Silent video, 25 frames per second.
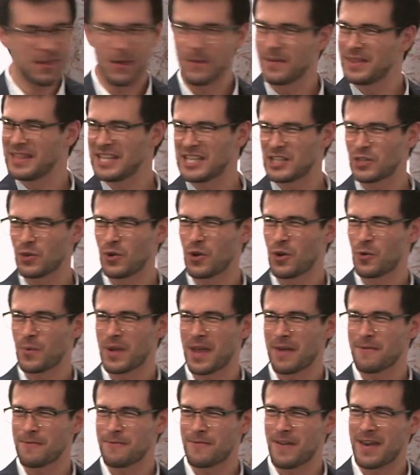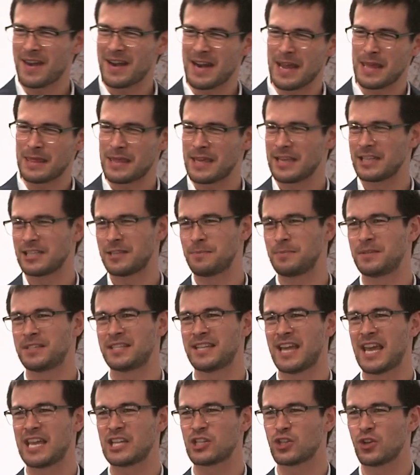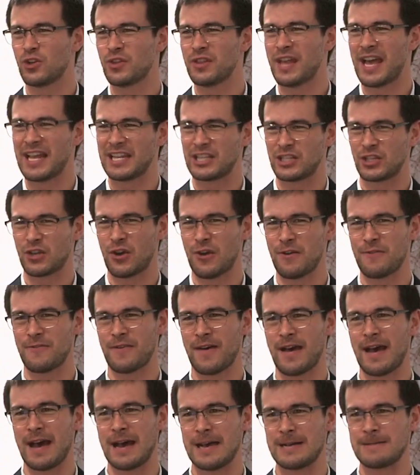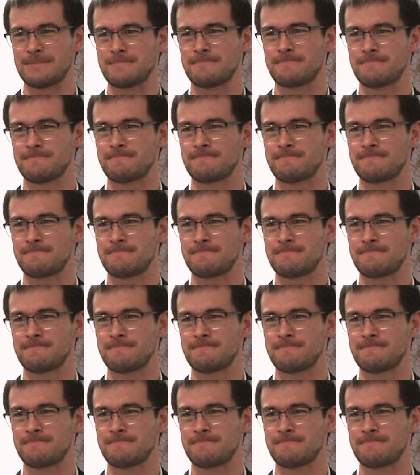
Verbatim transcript: Though in this audit we haven't found anything substantial on that so far.